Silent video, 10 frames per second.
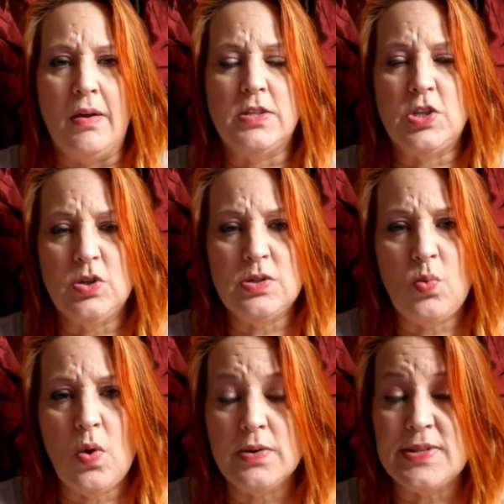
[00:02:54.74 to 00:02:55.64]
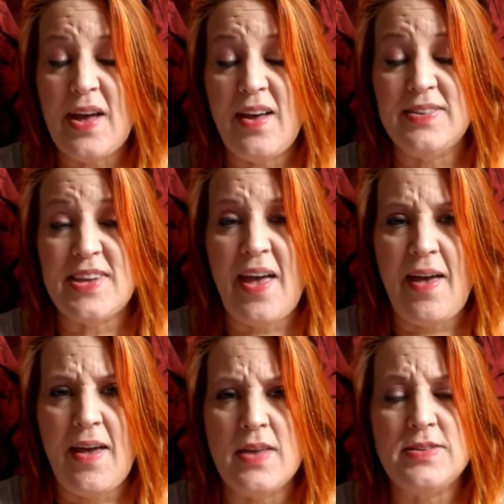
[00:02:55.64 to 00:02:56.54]
Susan works as
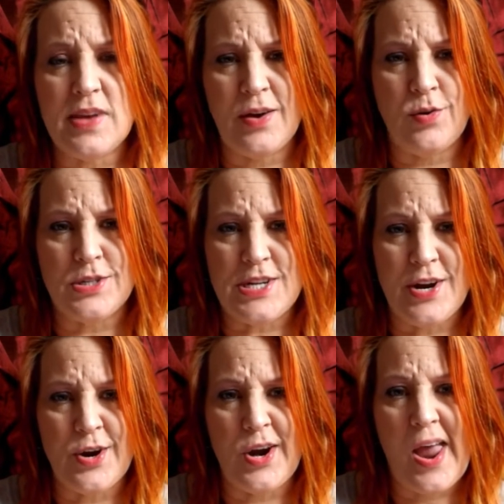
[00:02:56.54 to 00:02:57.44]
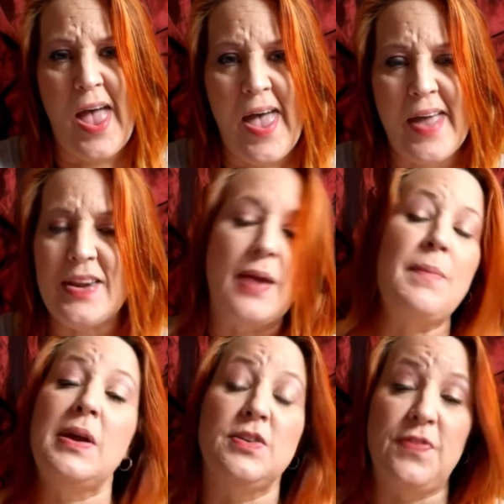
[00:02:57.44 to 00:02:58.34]
a secretary at a
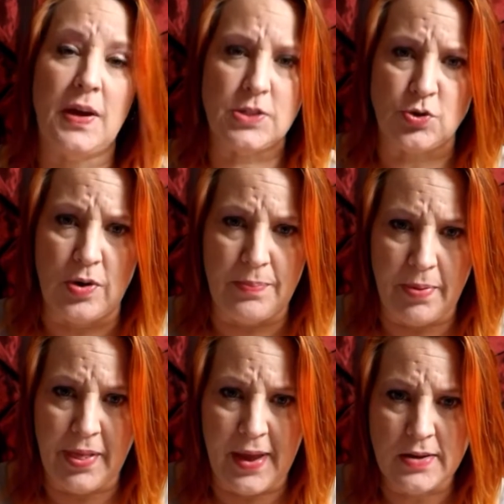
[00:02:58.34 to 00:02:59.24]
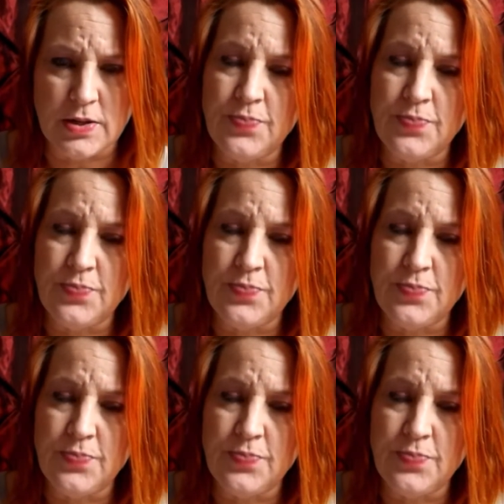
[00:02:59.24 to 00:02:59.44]
manufacturing plant.